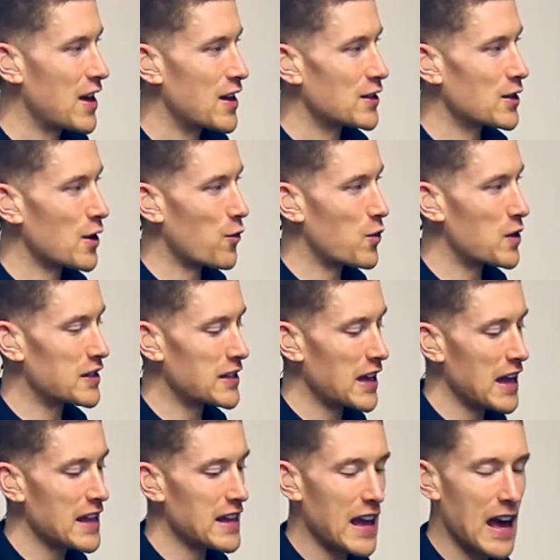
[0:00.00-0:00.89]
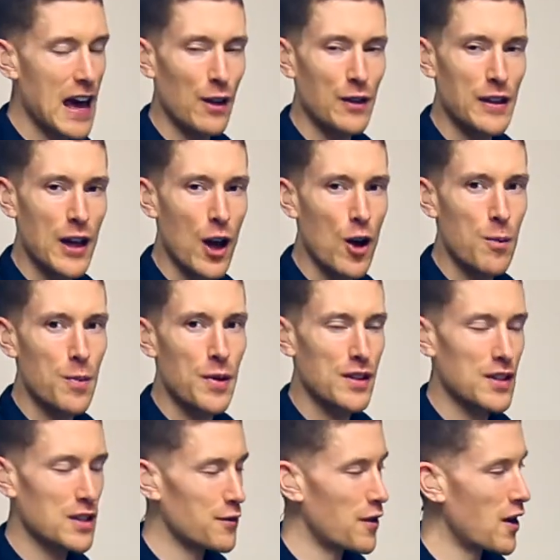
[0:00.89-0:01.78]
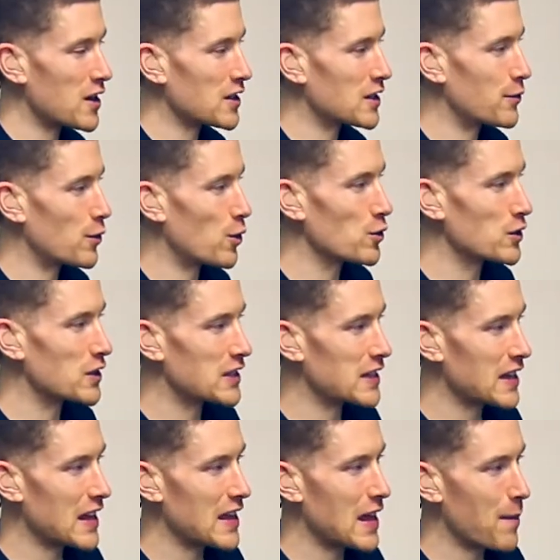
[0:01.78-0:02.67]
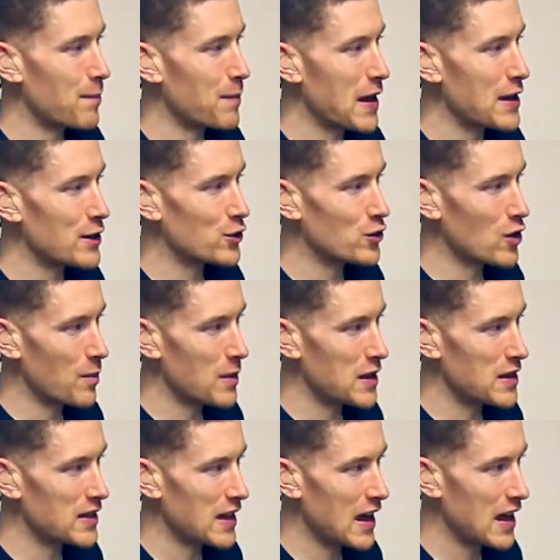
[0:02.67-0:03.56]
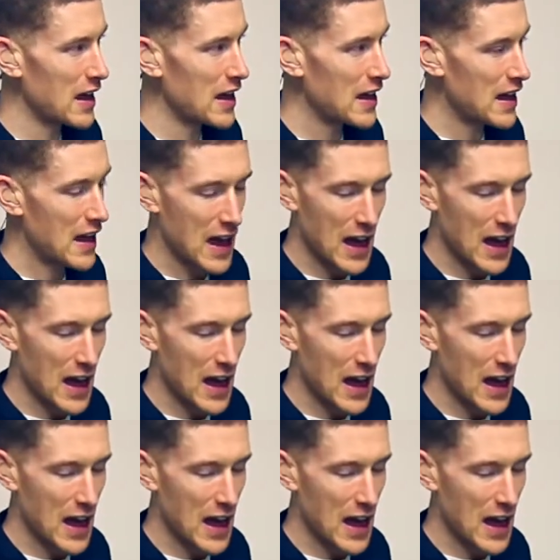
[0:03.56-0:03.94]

So if we take out the opens first of all, just to get that bass drum in there,